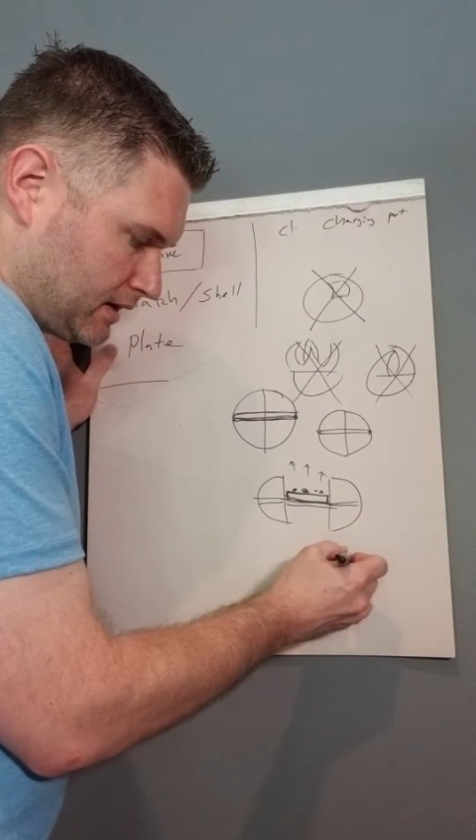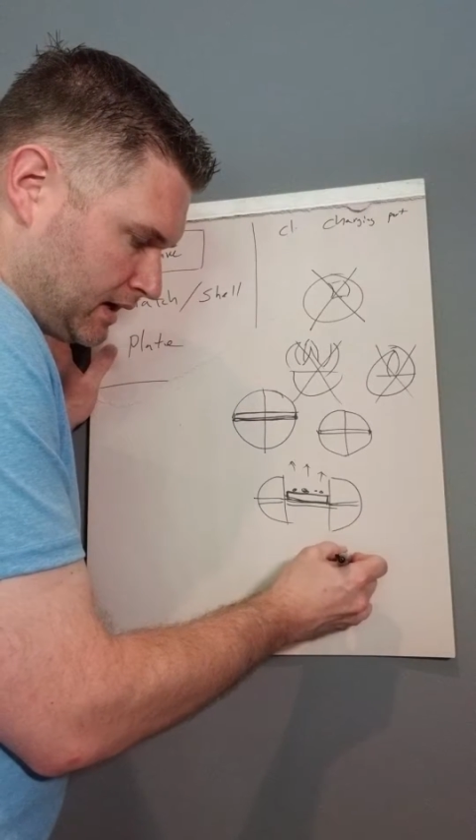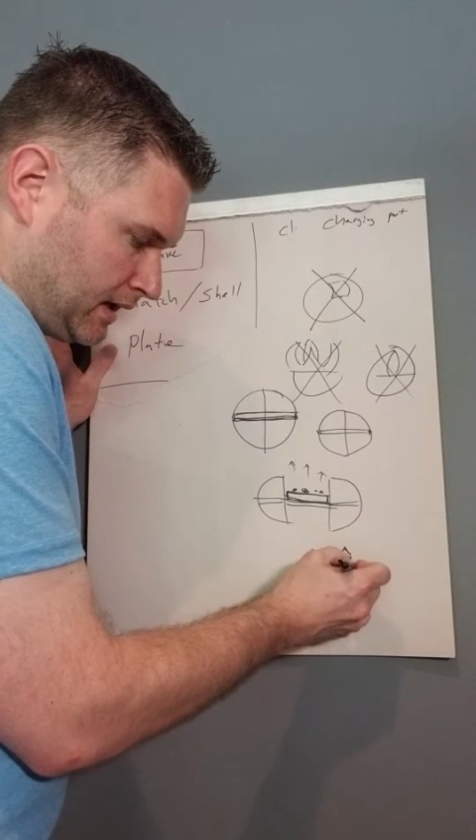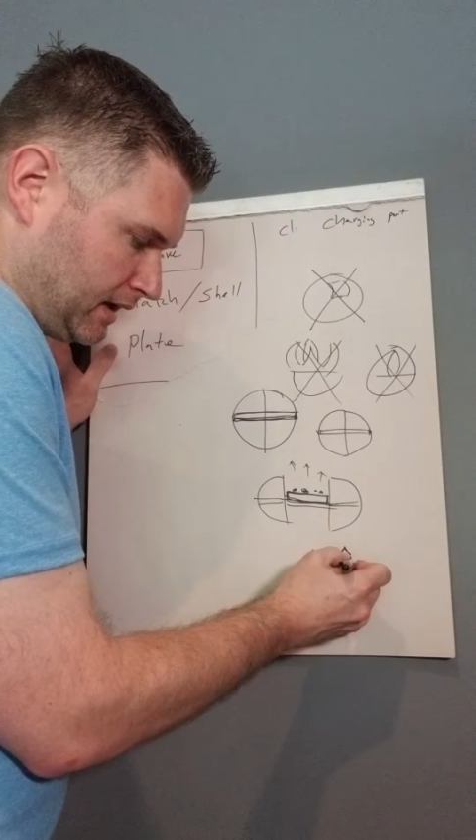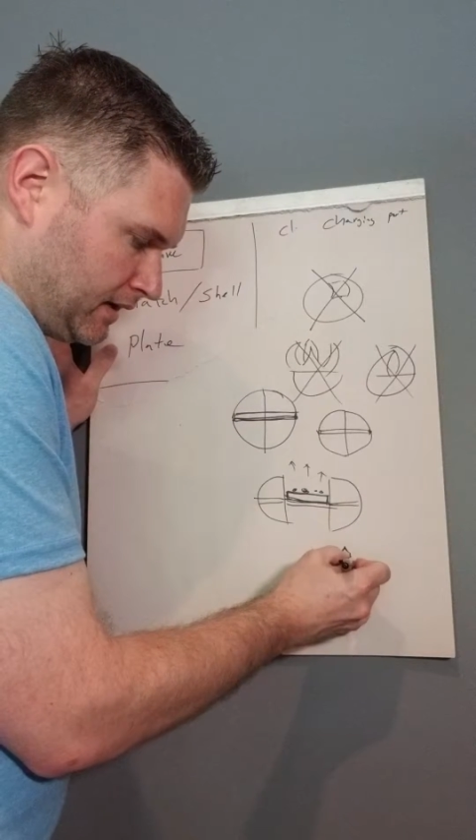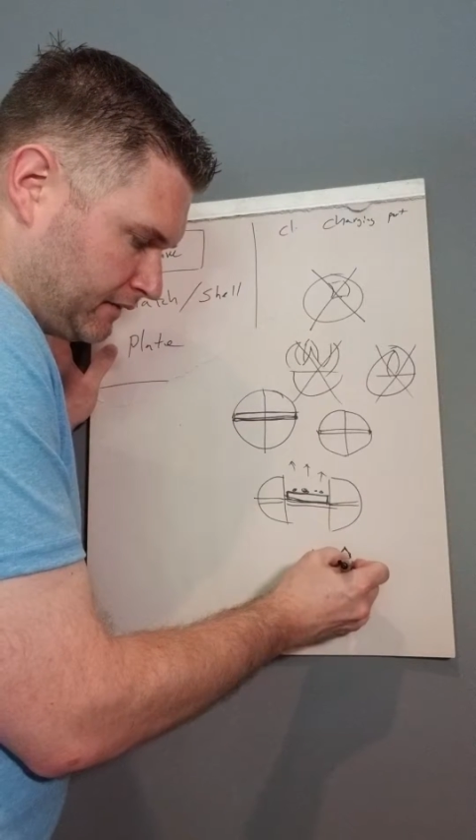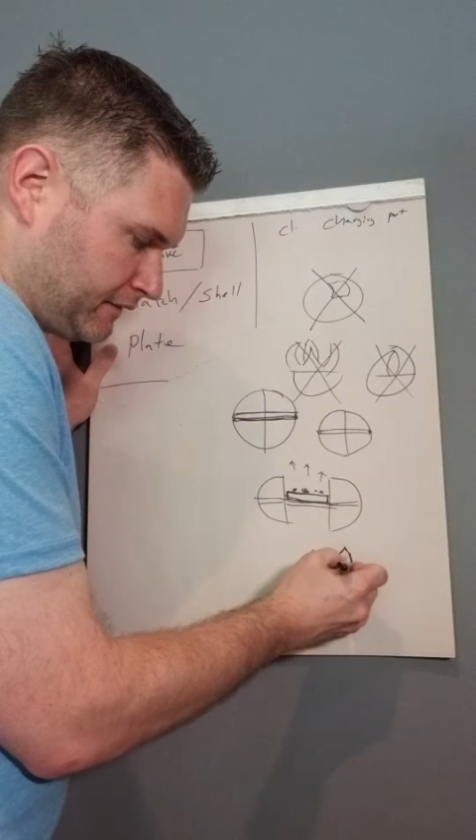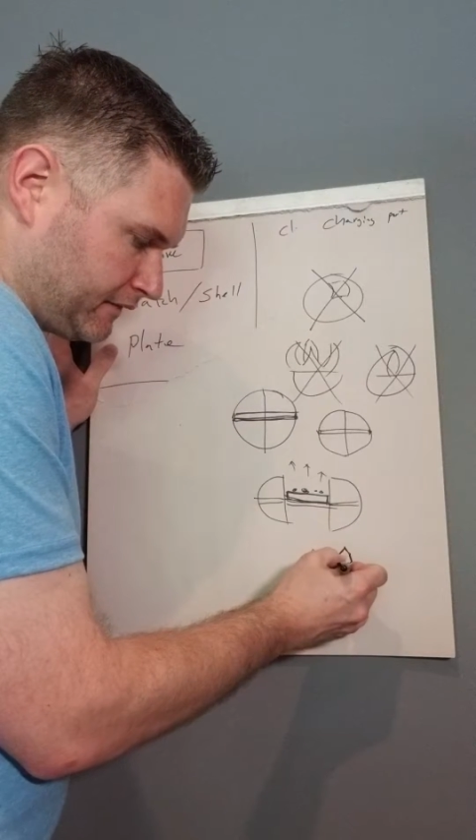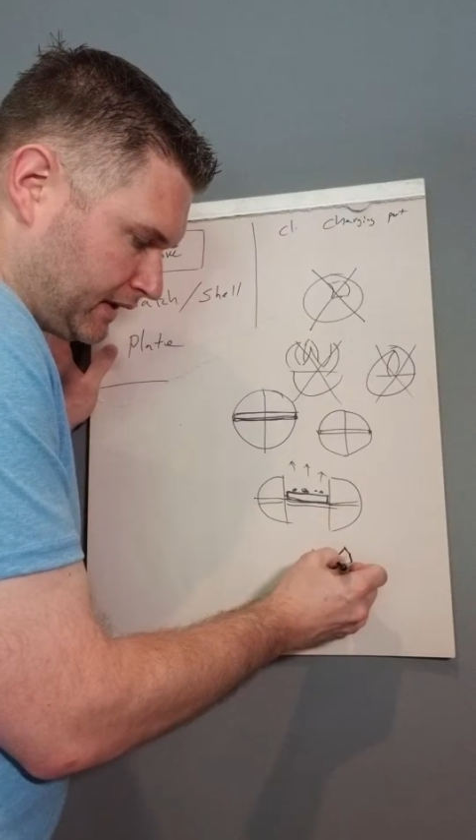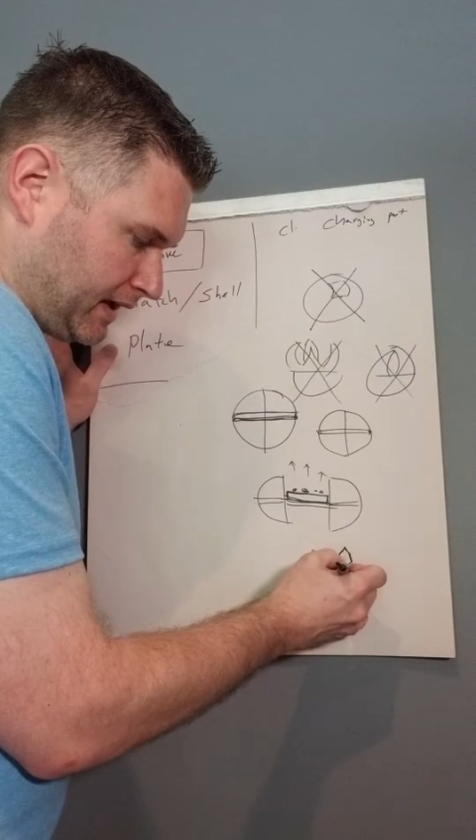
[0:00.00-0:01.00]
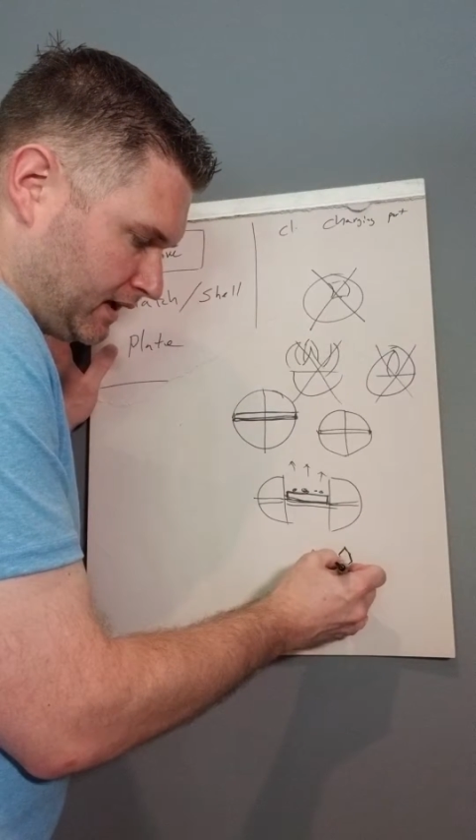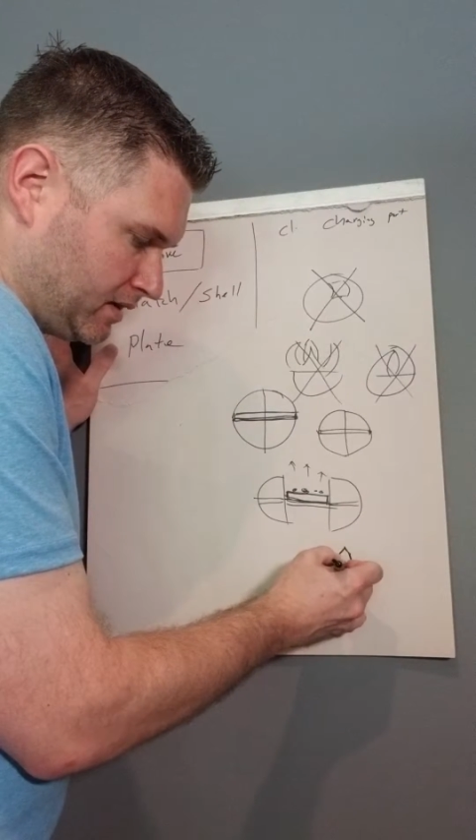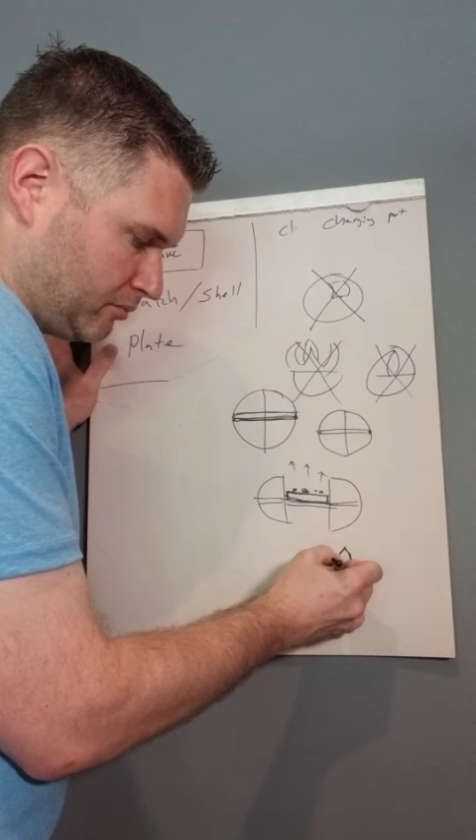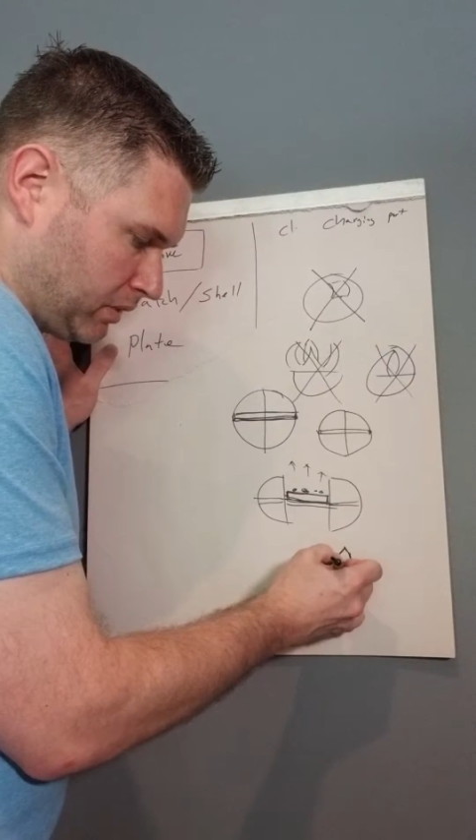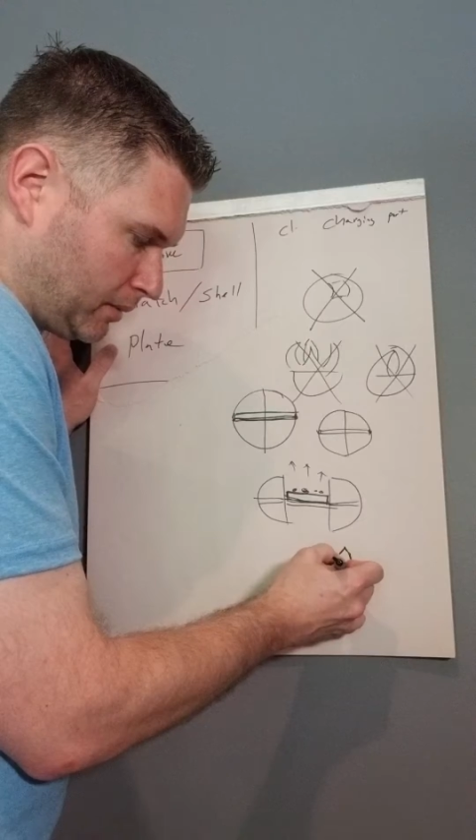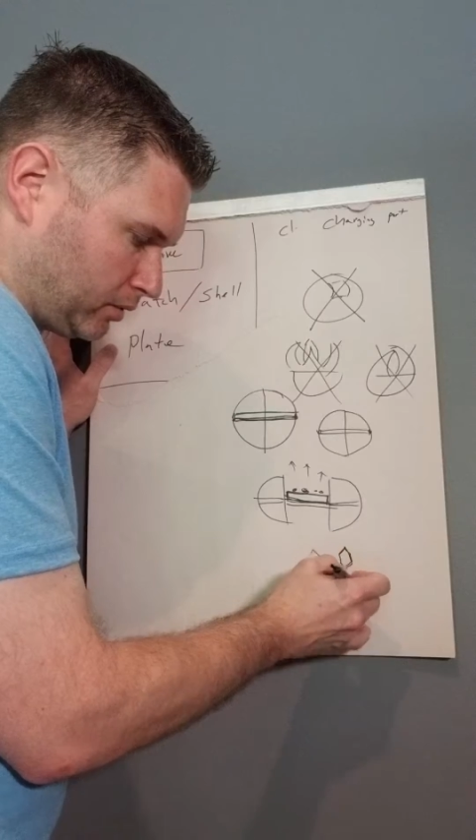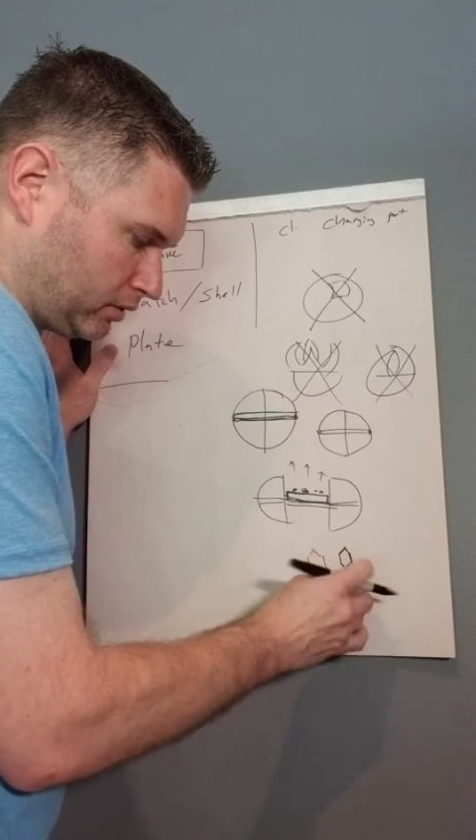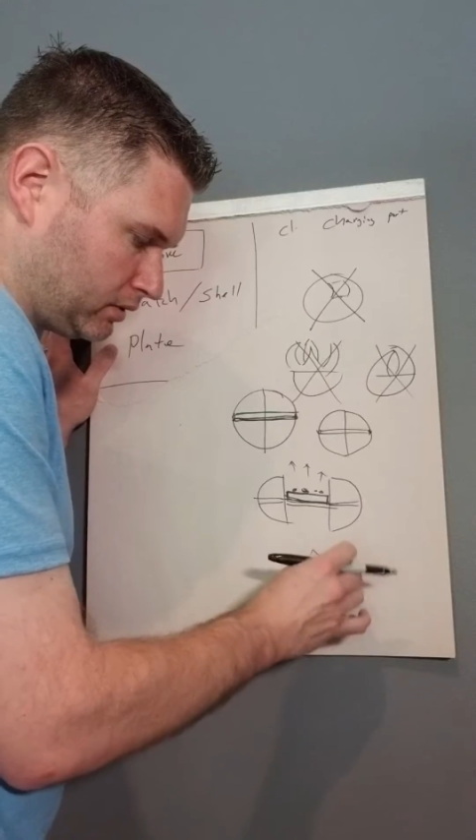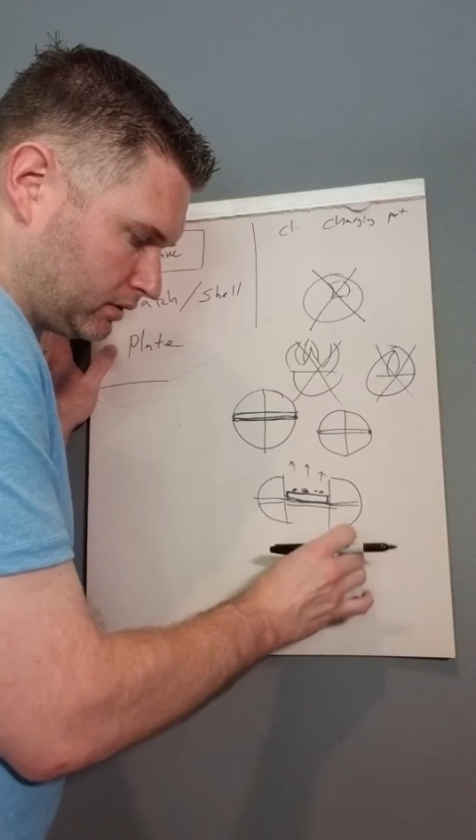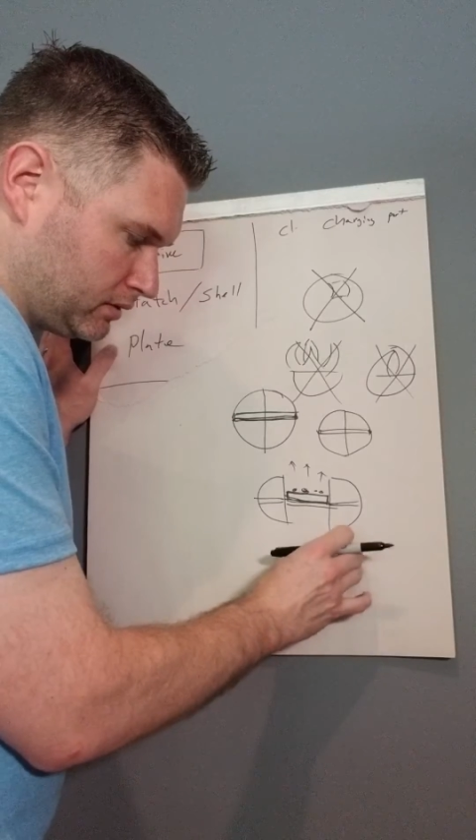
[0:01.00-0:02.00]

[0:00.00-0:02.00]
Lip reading: an inflated bubble.